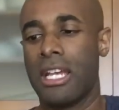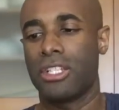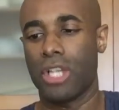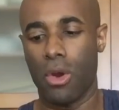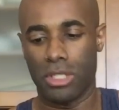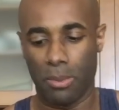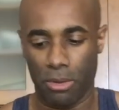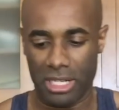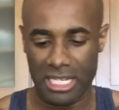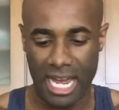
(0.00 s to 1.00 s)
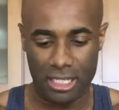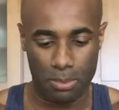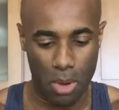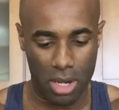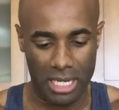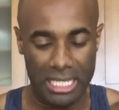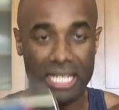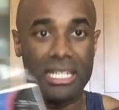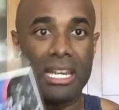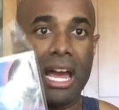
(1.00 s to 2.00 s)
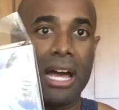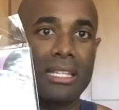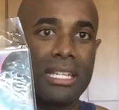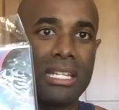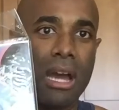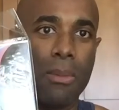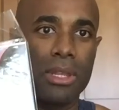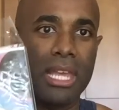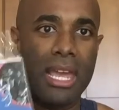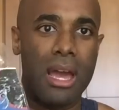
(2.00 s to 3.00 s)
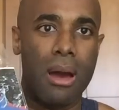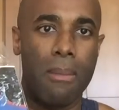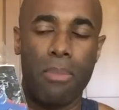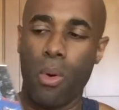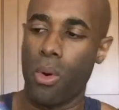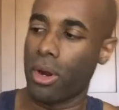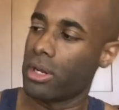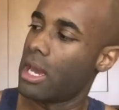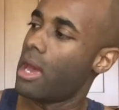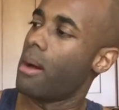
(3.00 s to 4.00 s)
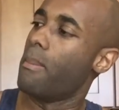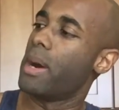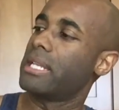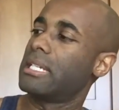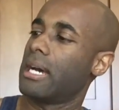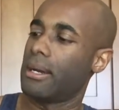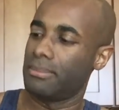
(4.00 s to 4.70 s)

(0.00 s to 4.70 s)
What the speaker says: So it's a pretty nice book. Didn't come with a board, but